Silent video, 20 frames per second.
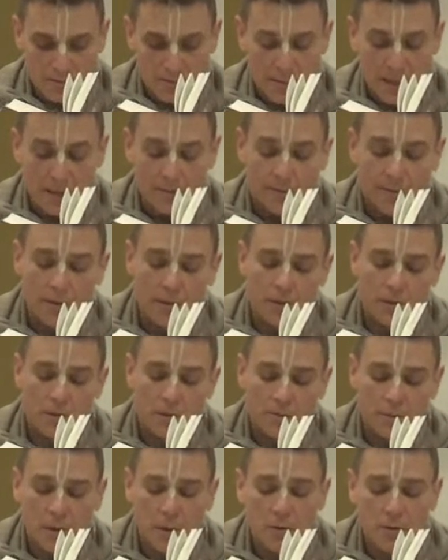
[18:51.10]
They very
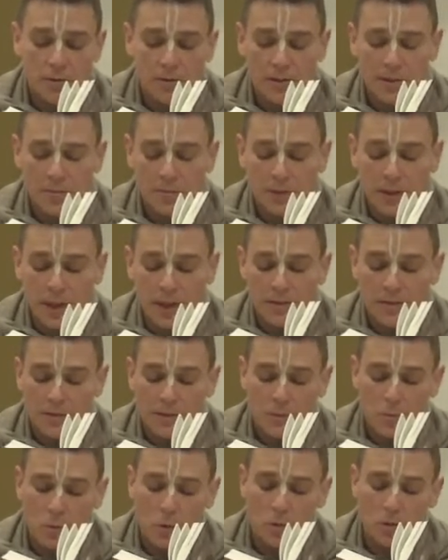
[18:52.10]
devotedly began
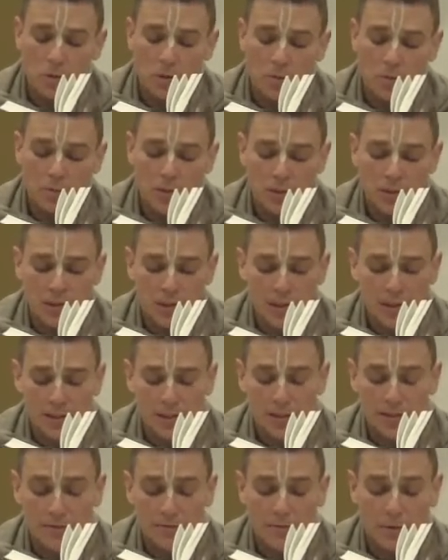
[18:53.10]
to worship the
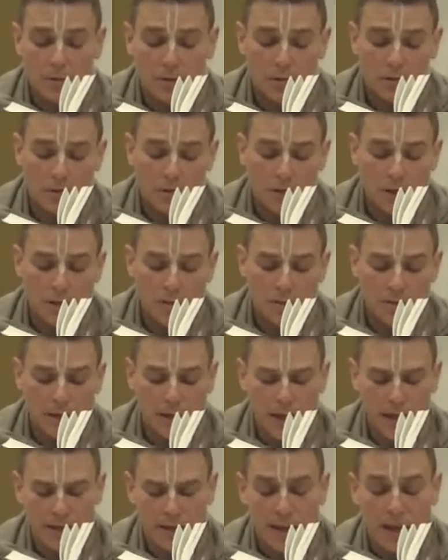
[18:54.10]
deity of Lord Shiva
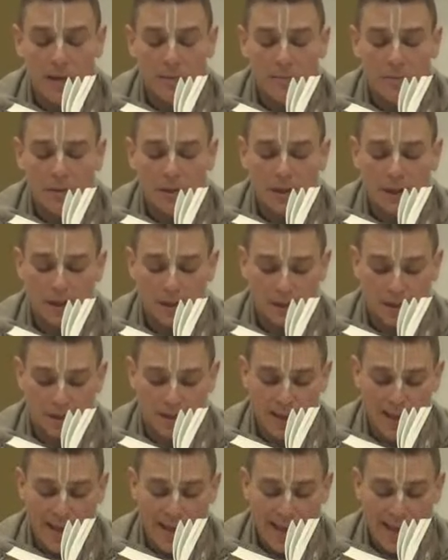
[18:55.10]
and Ambika.
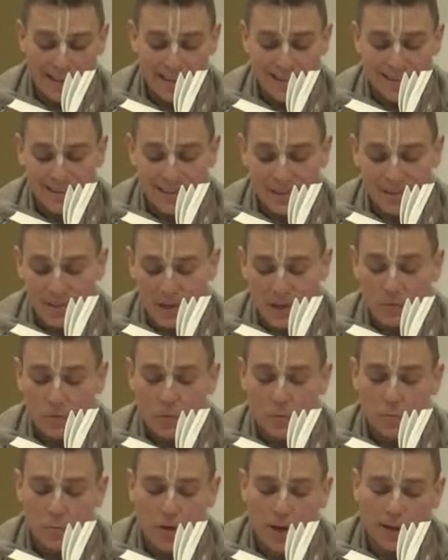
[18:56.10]
It is the
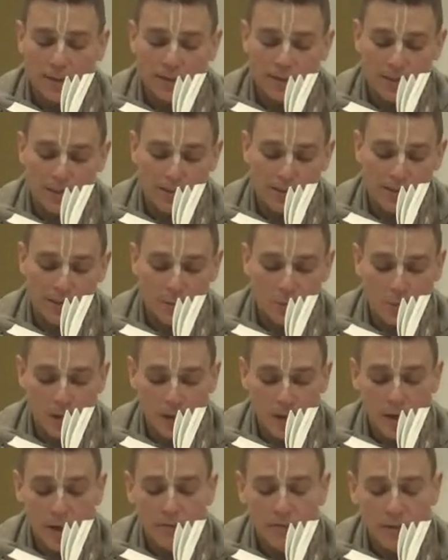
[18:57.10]
general practice that
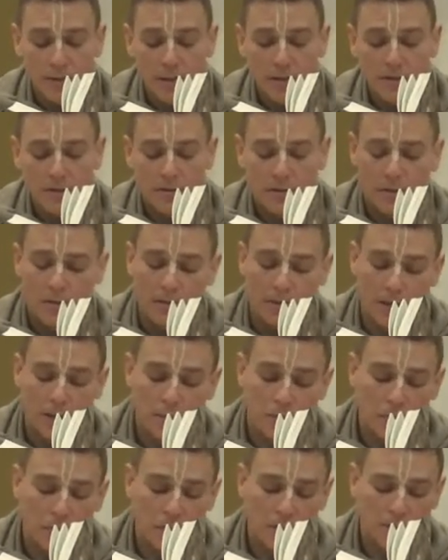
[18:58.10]
wherever there is a
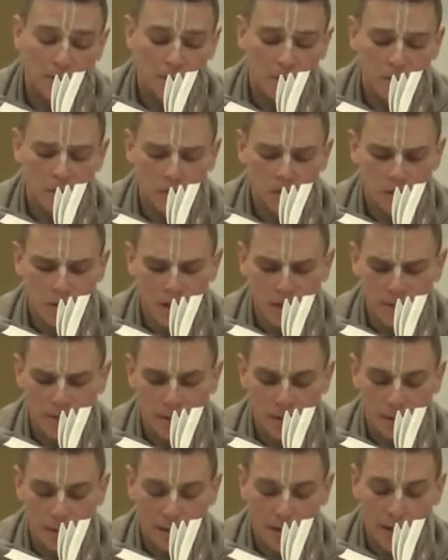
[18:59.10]
temple of Lord
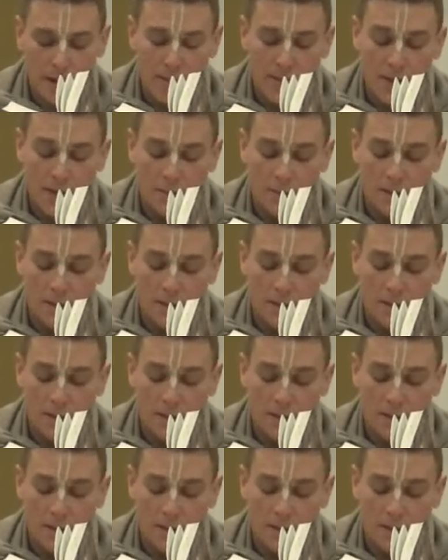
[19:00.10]
Shiva, there